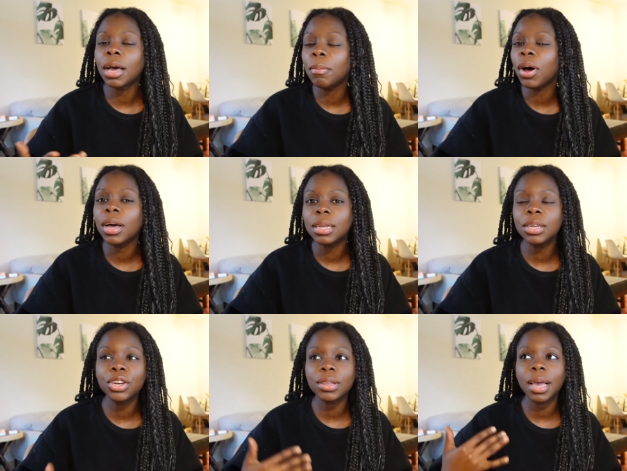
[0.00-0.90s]
come on.
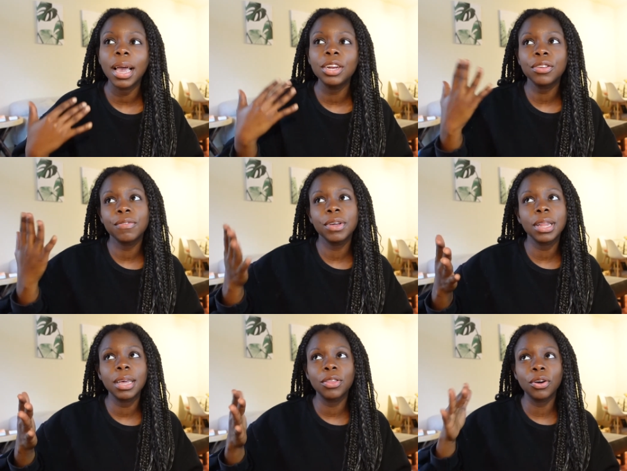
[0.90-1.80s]
It's just like, I just feel
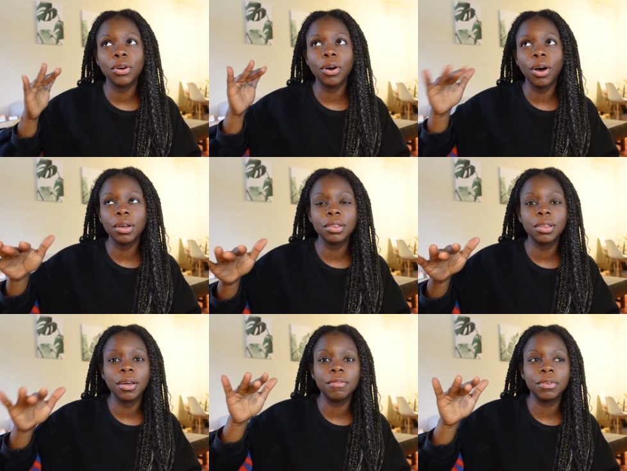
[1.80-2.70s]
like the
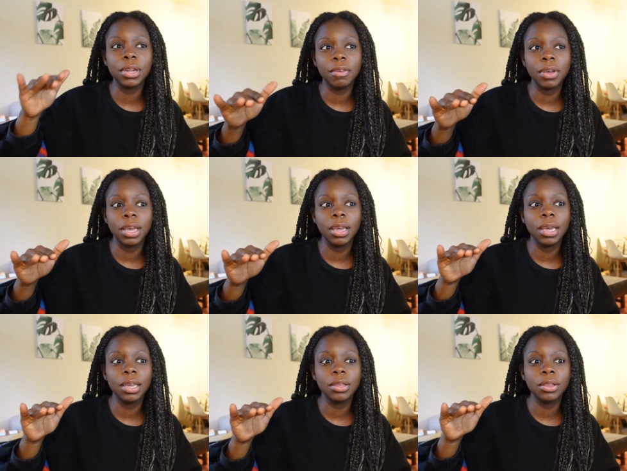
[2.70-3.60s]
cost of living
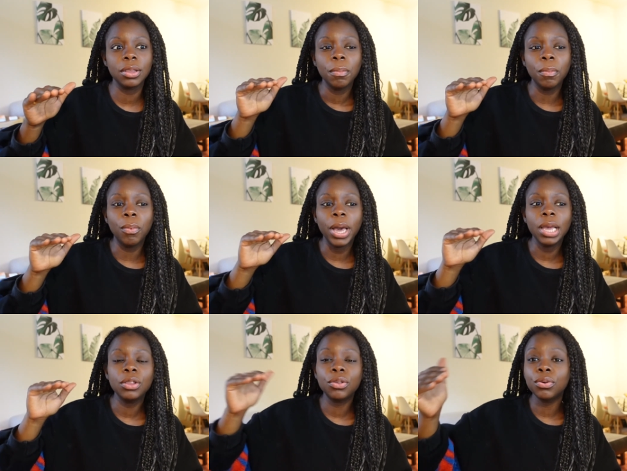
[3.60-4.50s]
is
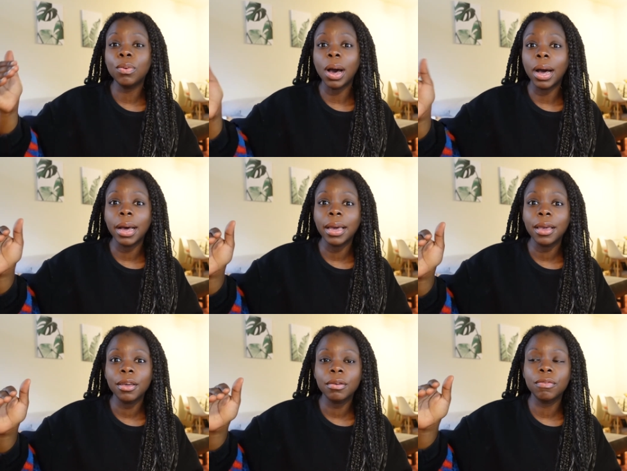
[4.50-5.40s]
way too
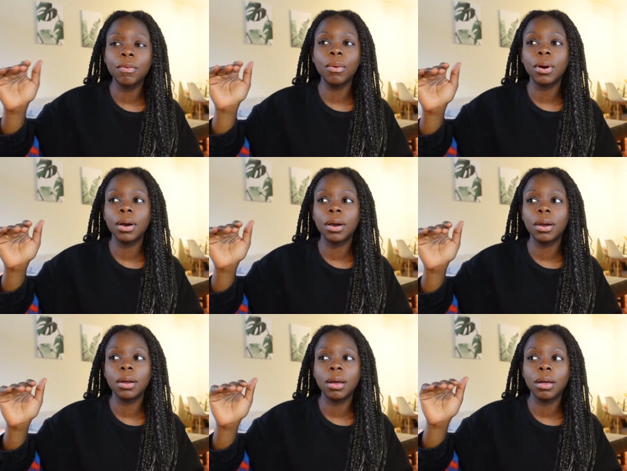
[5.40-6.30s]
high
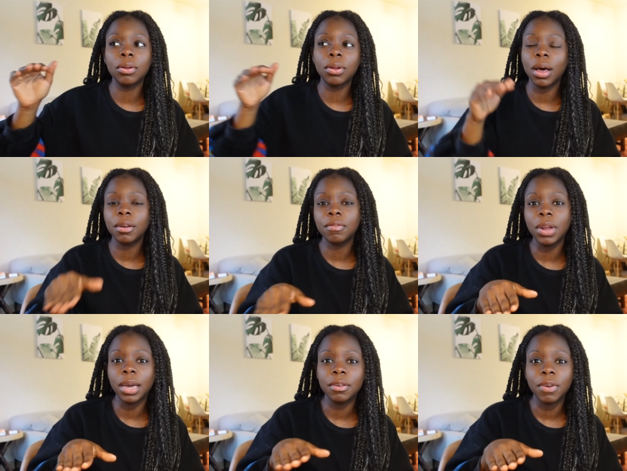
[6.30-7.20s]
for a lot of
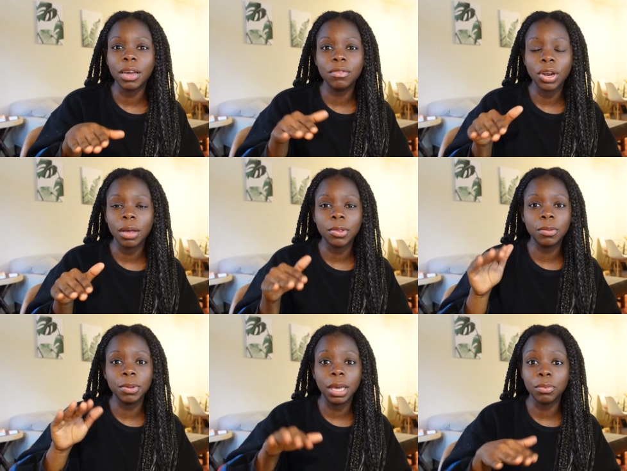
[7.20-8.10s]
nine to five jobs to
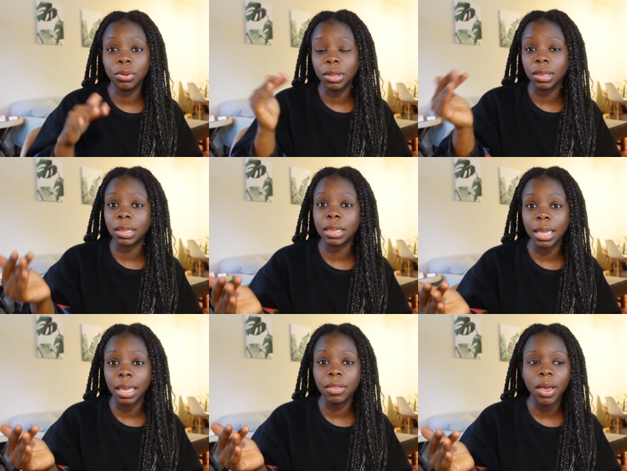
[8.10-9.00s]
be able to
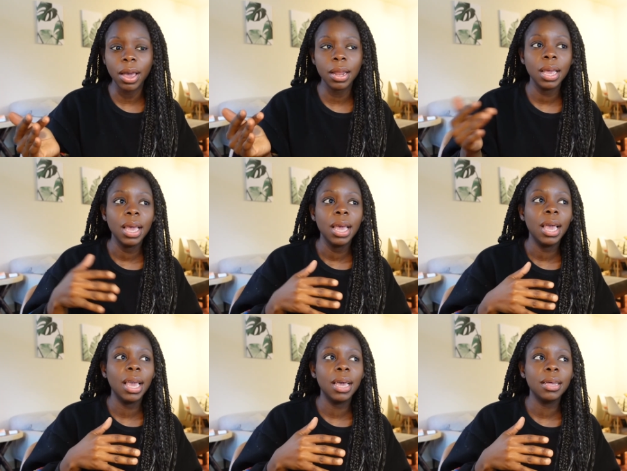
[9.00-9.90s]
sustain that.
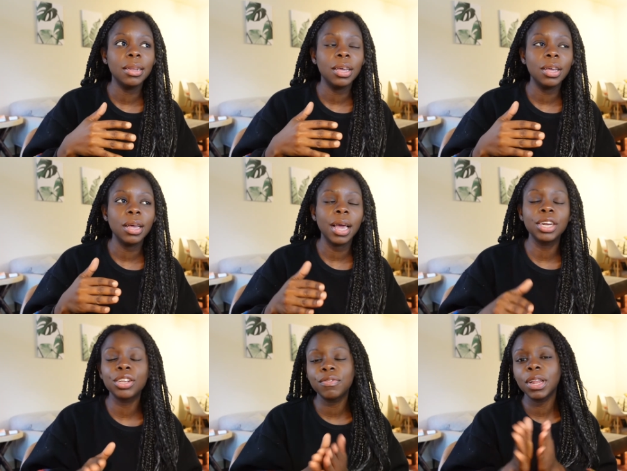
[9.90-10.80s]
And I
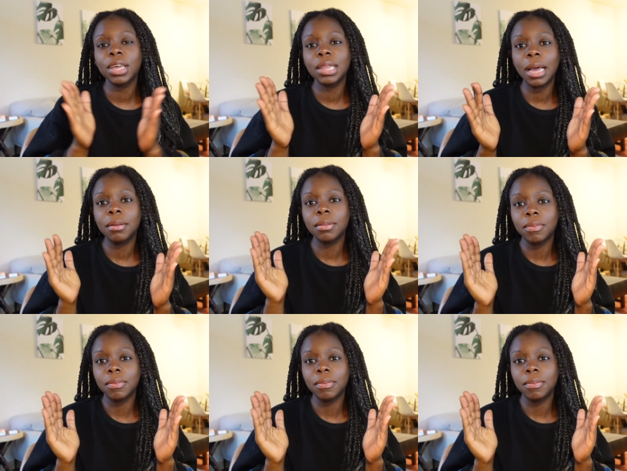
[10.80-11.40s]
just feel like that